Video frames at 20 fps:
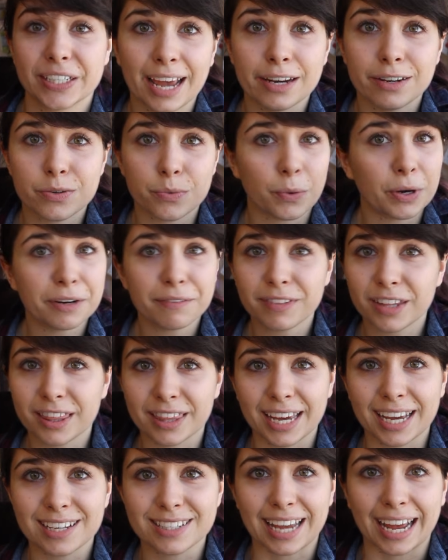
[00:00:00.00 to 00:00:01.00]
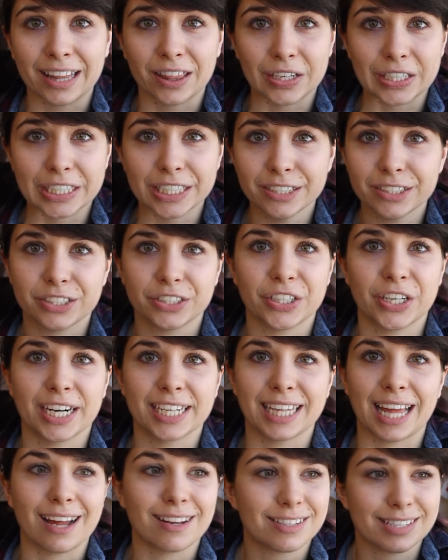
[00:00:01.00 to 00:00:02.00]
And one of the things I learned
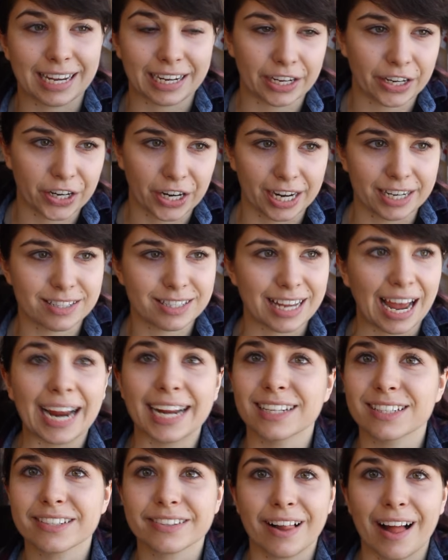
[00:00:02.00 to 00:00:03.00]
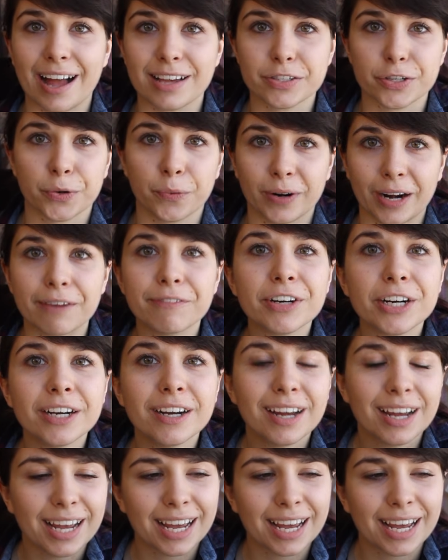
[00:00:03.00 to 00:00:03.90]
during that second grade science class or whatever